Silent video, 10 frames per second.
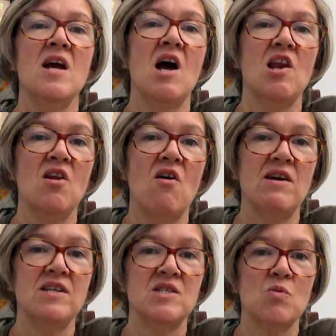
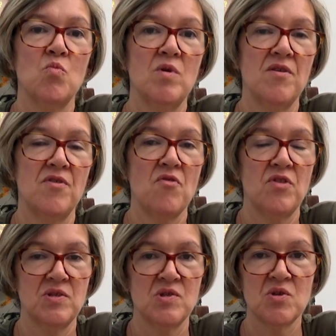alliance with
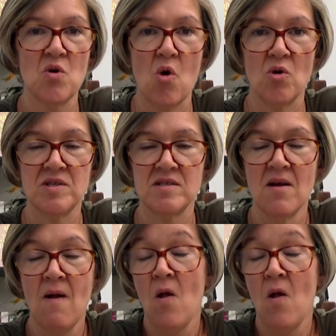the Scots.